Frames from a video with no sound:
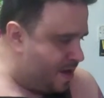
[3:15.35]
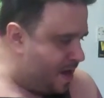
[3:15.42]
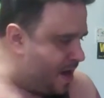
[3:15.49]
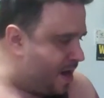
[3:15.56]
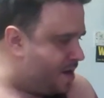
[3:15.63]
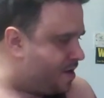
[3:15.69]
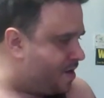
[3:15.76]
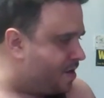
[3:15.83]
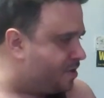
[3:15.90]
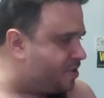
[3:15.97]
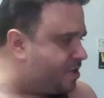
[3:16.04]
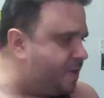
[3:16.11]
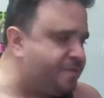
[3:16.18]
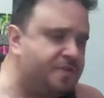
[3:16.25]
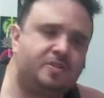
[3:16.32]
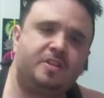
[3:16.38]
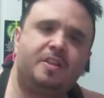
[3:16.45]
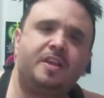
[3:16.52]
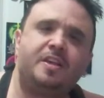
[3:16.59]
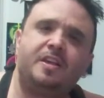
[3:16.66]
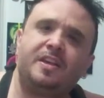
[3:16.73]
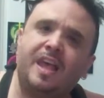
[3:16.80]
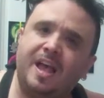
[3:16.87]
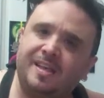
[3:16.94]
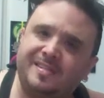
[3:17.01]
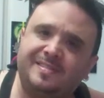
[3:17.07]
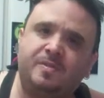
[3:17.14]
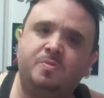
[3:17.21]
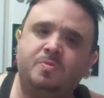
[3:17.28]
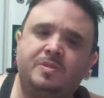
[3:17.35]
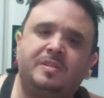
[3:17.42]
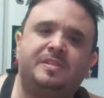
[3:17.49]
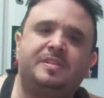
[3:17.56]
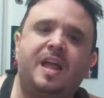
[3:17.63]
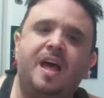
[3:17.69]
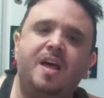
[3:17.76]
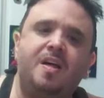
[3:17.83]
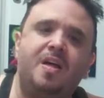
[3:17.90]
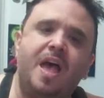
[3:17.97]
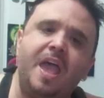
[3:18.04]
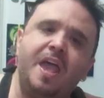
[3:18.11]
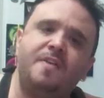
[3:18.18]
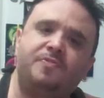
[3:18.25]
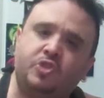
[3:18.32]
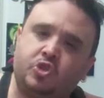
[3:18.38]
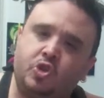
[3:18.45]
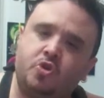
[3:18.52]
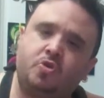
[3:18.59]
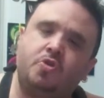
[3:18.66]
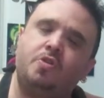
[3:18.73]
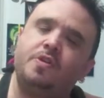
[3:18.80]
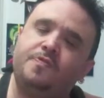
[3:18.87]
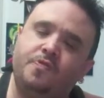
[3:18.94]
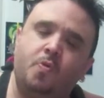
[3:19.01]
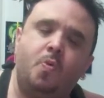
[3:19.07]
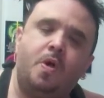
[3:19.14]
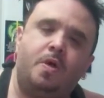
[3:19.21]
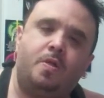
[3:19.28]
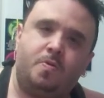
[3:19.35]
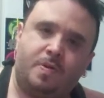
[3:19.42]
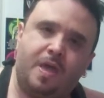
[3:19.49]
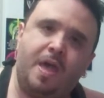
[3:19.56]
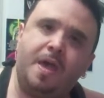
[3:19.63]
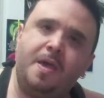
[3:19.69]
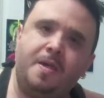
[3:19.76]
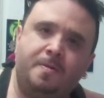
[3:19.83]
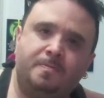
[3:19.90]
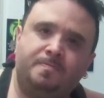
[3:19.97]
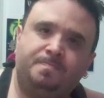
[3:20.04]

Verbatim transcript: and you're going to stuff it into like a calzone-style half circle, if you will, okay?